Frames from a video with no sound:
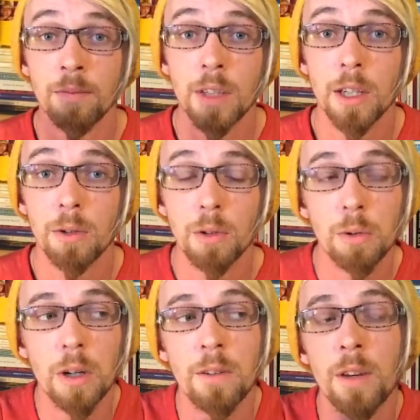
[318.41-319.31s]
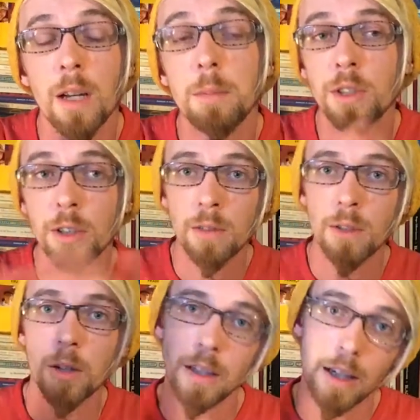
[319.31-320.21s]
You are observed
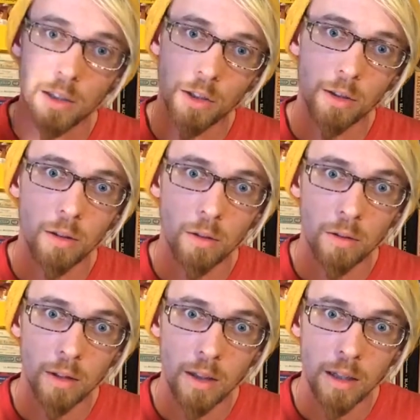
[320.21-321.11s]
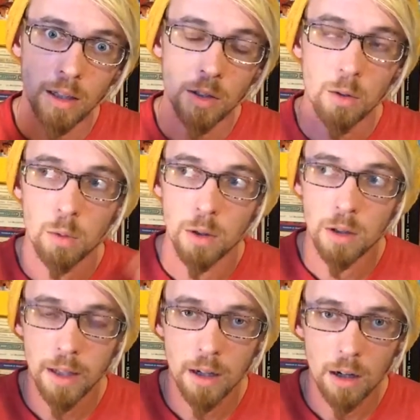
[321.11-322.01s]
all the external things in the
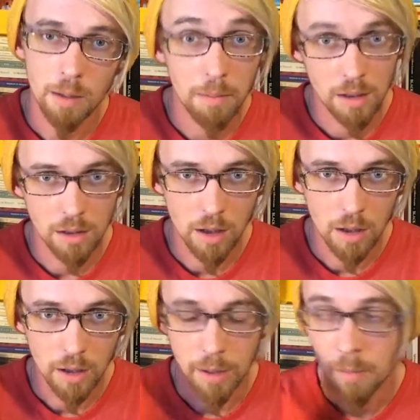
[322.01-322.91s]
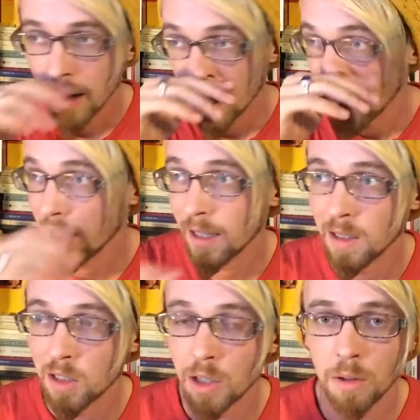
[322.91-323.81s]
world that are melancholy,
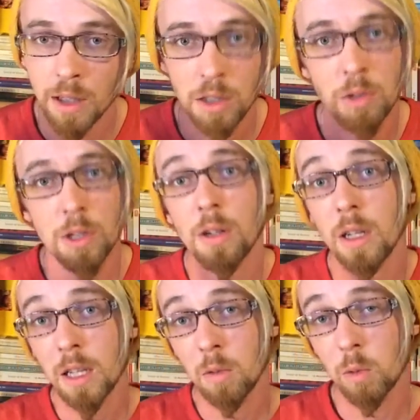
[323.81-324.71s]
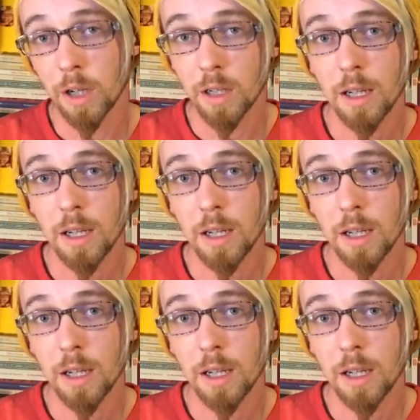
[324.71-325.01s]
and so thus you turn inward.